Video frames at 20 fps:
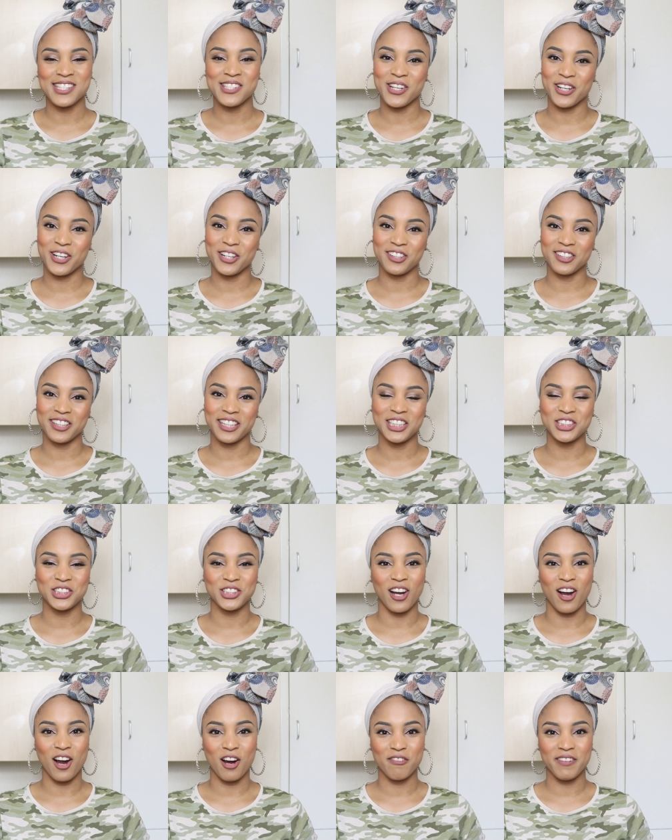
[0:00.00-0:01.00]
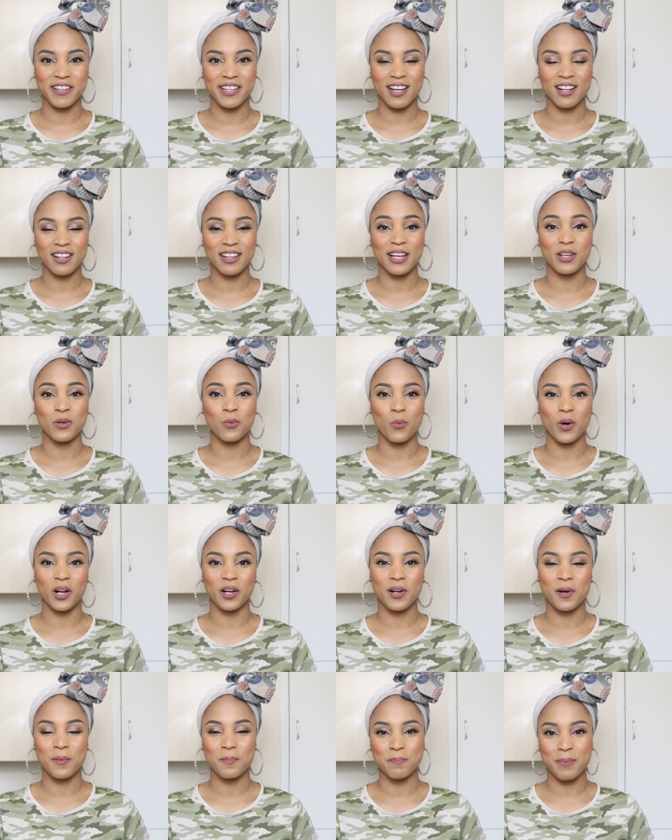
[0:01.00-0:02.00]
It's your girl Kiesha Arielle and
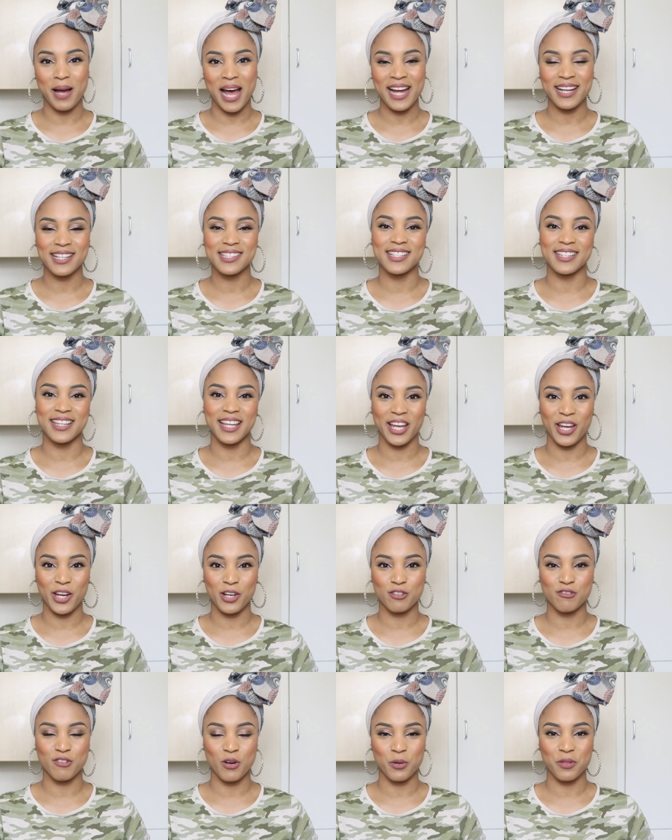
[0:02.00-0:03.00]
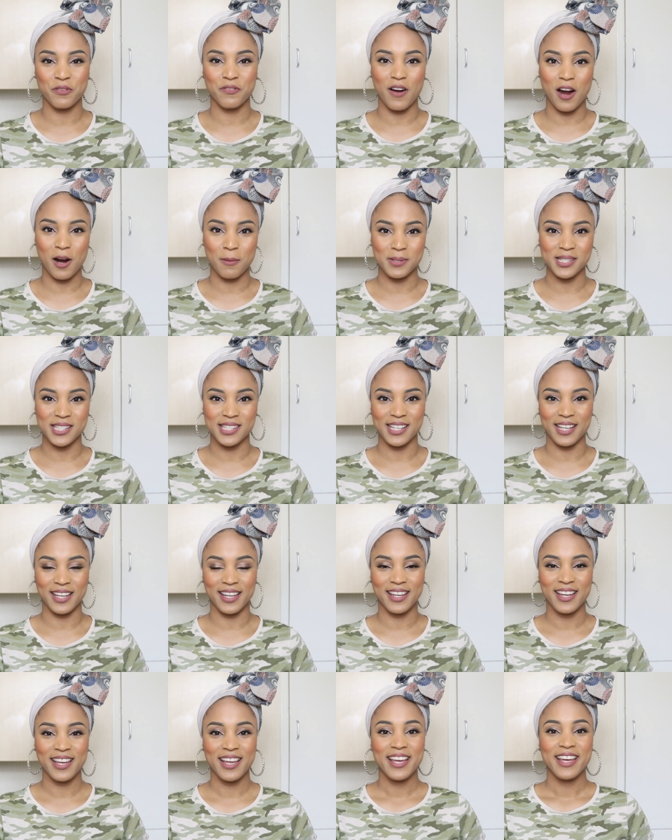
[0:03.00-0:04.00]
welcome back to the Hair Growth
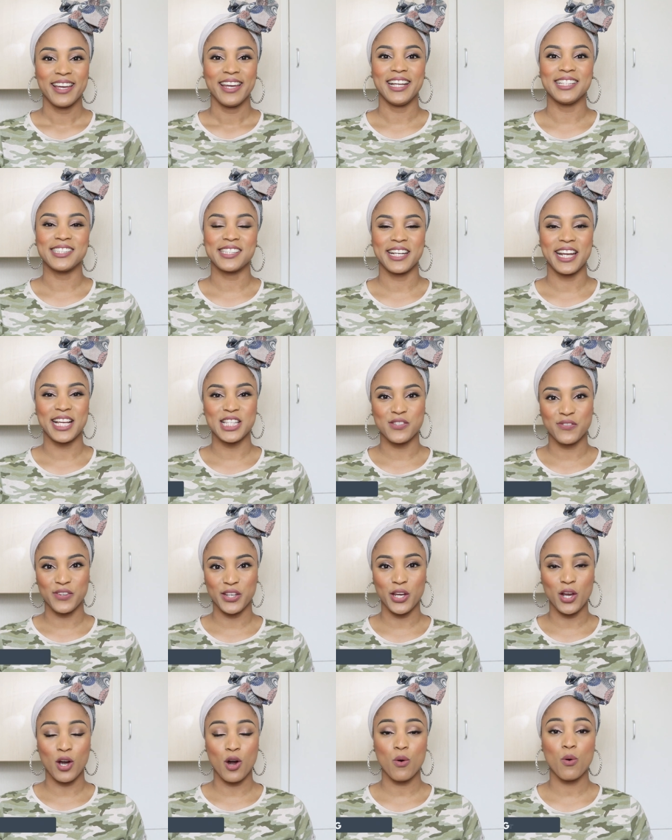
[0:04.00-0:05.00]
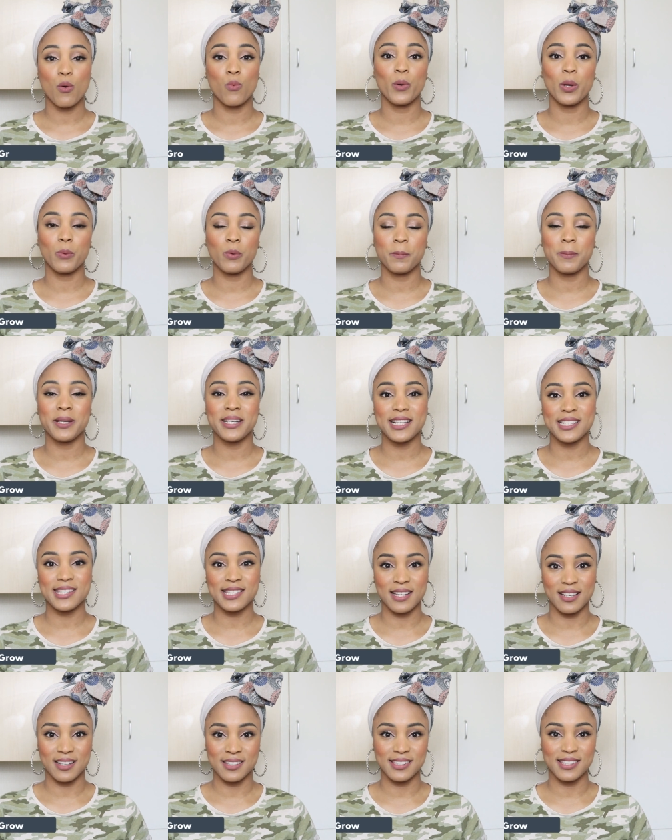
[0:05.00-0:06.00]
Pharmacy. In today's video, we will be
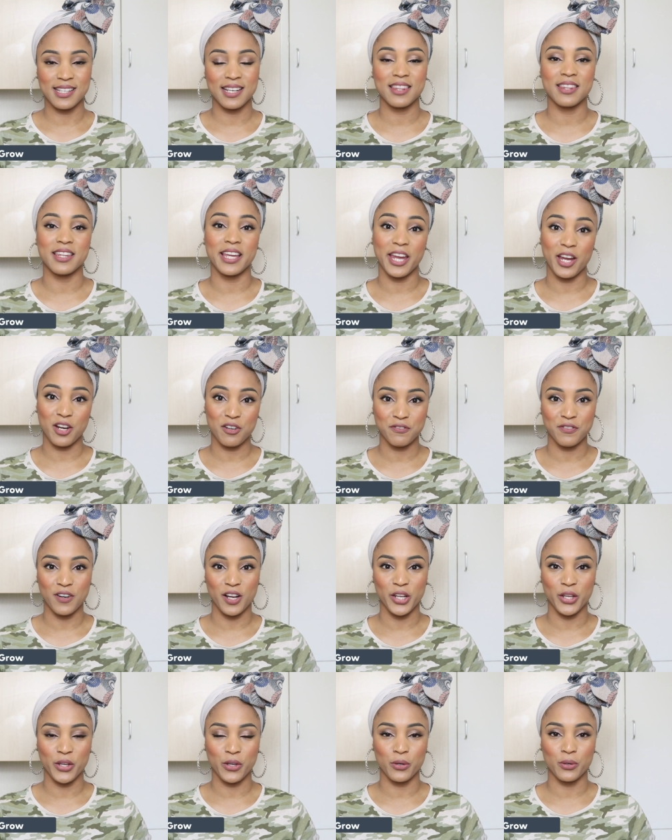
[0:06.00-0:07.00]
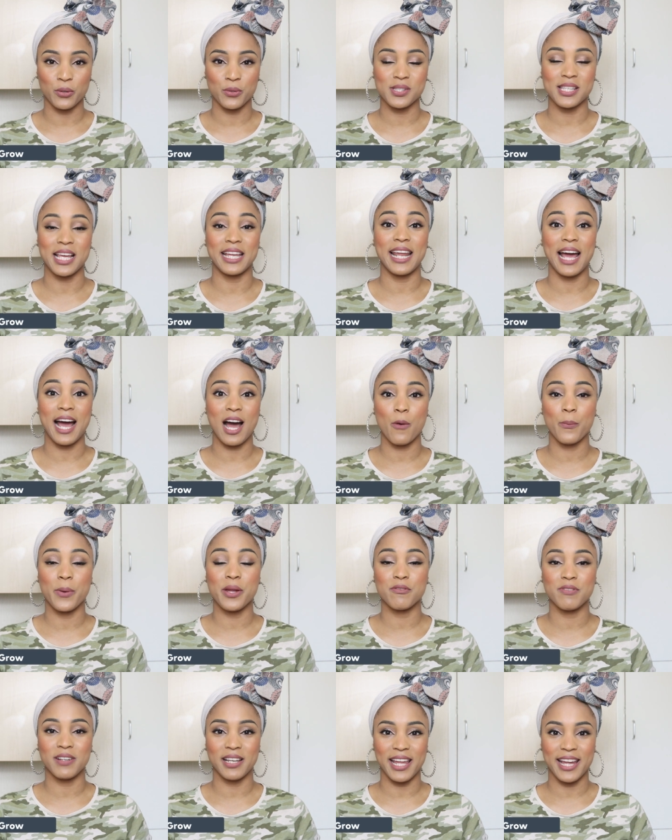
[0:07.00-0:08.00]
discussing the hair follicles and how
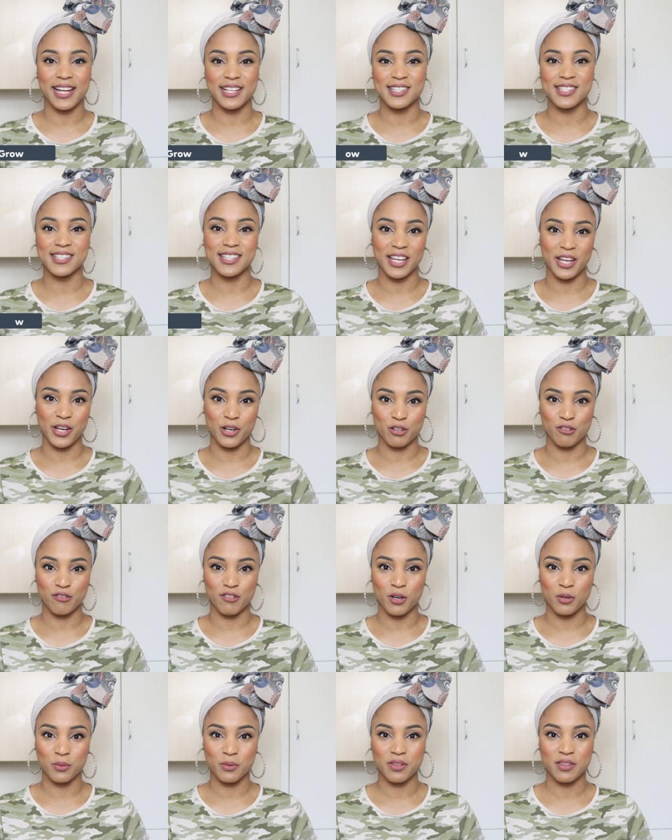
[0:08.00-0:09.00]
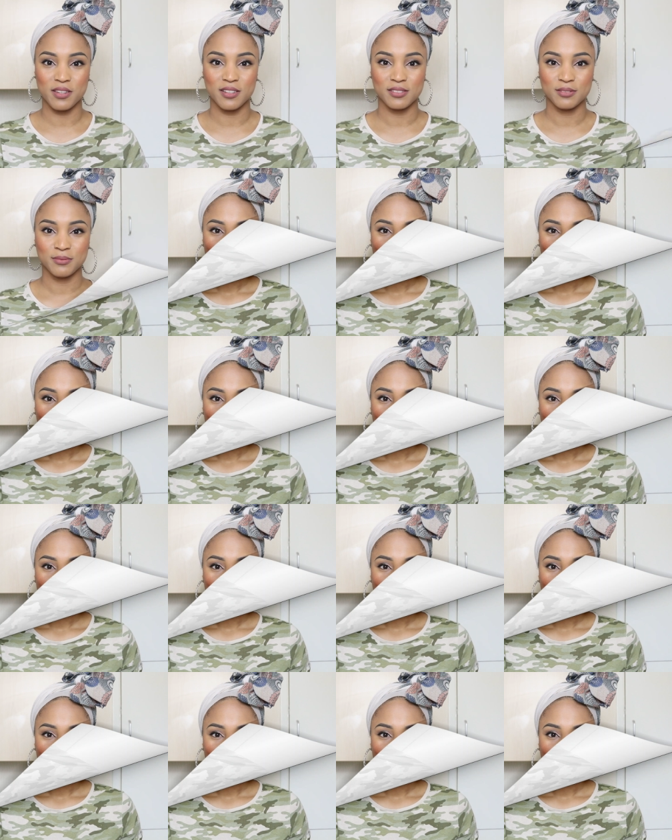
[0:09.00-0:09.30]
it relates to hair growth.